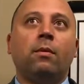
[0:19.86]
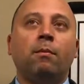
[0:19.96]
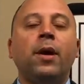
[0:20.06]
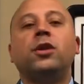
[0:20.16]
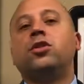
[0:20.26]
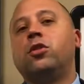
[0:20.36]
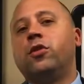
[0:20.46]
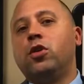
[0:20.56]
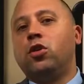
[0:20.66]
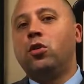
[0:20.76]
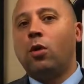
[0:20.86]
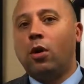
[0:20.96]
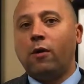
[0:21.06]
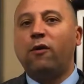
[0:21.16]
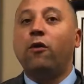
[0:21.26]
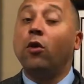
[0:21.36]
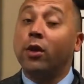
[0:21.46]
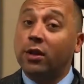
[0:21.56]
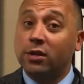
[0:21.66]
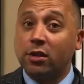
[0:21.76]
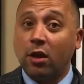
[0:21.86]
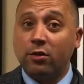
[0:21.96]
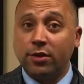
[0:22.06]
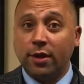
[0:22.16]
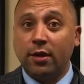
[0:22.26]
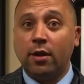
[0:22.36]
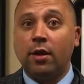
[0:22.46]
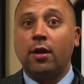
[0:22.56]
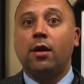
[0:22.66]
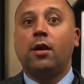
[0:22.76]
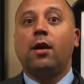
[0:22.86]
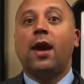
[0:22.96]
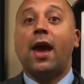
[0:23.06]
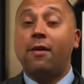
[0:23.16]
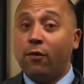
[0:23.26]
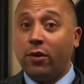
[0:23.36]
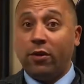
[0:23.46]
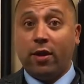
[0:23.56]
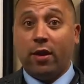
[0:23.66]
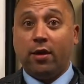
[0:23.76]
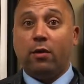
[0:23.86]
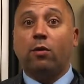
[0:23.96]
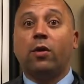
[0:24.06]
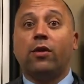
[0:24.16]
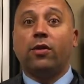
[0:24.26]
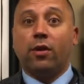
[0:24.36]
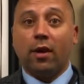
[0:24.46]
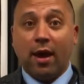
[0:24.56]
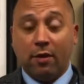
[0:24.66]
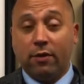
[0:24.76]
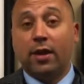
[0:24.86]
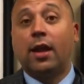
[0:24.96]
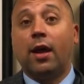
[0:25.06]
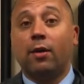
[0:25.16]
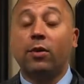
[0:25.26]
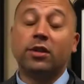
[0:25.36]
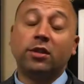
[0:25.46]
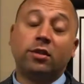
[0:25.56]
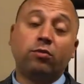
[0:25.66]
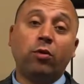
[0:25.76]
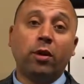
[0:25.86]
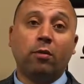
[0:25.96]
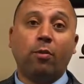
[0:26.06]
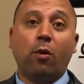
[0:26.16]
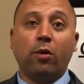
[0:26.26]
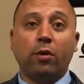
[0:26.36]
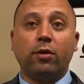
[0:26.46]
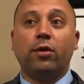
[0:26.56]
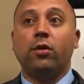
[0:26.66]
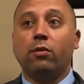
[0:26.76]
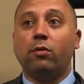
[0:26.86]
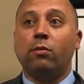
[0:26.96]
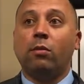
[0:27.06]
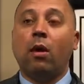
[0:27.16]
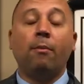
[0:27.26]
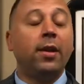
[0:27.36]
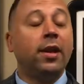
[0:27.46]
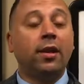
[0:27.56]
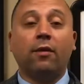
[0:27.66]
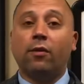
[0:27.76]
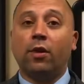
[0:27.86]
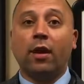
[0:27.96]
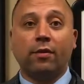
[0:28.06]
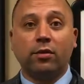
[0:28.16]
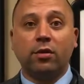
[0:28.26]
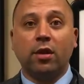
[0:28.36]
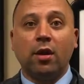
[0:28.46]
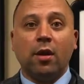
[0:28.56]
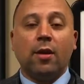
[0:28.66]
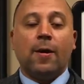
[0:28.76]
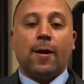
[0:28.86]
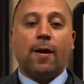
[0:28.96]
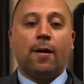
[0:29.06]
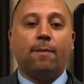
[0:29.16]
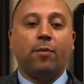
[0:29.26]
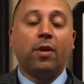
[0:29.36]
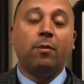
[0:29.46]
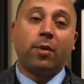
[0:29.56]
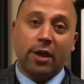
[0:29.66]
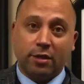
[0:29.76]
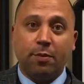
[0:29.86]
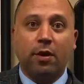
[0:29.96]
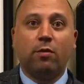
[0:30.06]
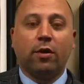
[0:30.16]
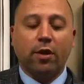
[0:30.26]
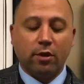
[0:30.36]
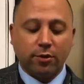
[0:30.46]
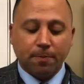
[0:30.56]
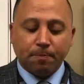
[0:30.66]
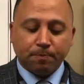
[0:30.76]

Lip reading: makes sure that you are fully disclosing everything with every client, which is really important on many different levels. NPS being one of those.